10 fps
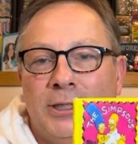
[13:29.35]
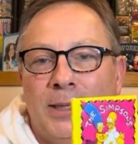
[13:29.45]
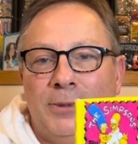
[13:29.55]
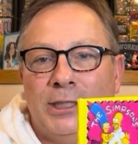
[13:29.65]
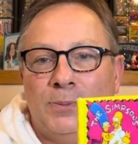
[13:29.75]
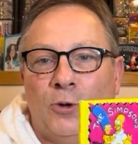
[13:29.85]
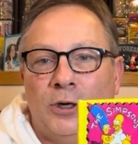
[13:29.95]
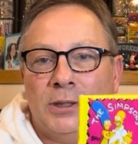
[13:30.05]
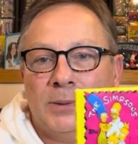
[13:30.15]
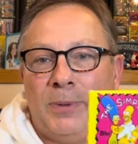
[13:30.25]
It could be
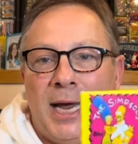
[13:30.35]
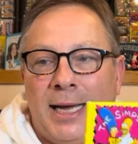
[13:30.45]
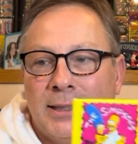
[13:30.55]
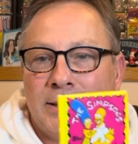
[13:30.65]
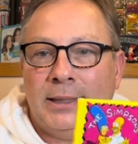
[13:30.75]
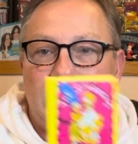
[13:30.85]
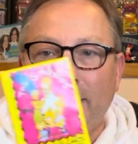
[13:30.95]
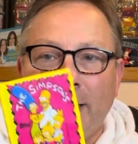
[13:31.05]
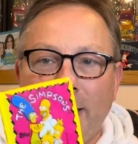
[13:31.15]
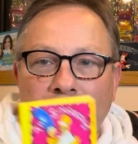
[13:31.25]
sports packs that
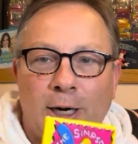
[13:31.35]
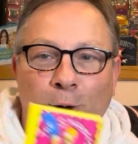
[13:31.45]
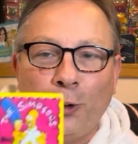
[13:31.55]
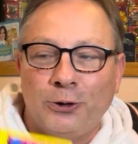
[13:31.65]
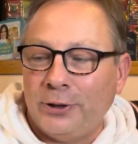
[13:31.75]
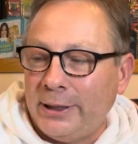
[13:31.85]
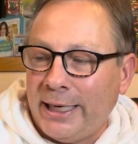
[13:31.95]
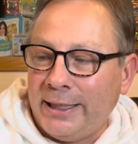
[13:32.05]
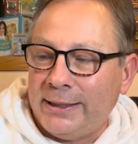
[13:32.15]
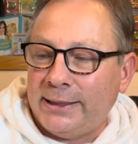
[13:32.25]
are older than
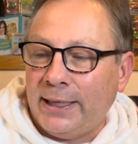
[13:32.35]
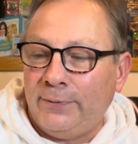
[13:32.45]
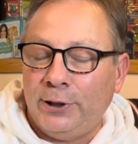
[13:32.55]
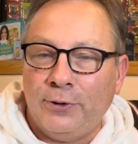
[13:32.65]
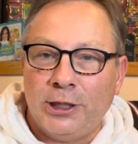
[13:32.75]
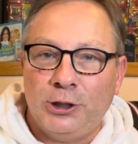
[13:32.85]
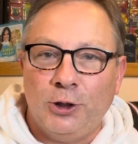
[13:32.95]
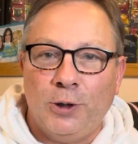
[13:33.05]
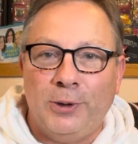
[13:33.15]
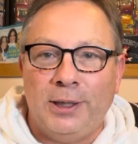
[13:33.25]
87 you want to
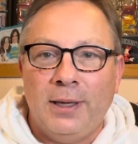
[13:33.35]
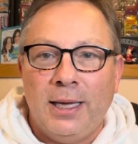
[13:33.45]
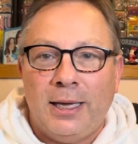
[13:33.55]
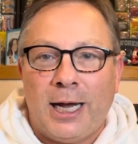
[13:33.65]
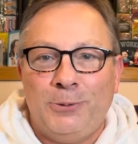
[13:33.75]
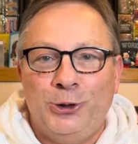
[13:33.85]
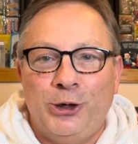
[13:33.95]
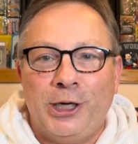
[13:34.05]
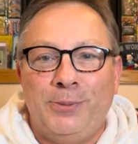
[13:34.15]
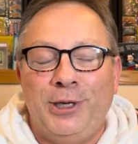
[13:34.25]
show, but I'm sure
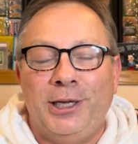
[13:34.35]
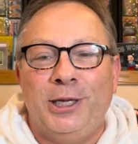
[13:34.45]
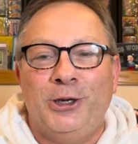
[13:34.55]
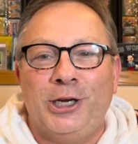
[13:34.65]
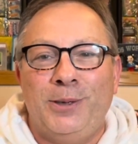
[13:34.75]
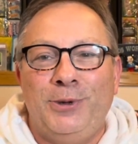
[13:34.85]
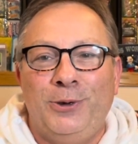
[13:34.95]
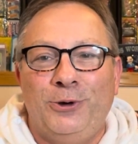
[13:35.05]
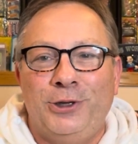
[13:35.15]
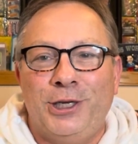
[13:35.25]
you're going to be
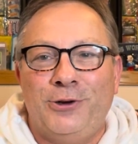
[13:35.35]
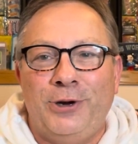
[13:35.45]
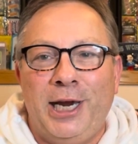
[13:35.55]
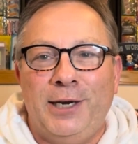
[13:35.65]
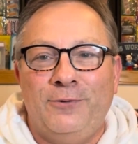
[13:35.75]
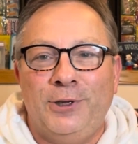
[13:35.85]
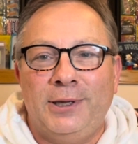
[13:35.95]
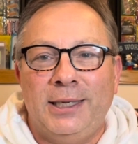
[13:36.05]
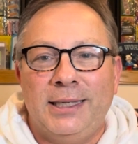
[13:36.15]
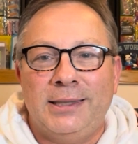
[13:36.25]
really creative with
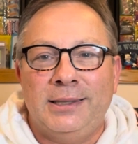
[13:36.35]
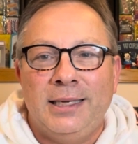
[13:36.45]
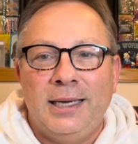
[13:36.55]
this.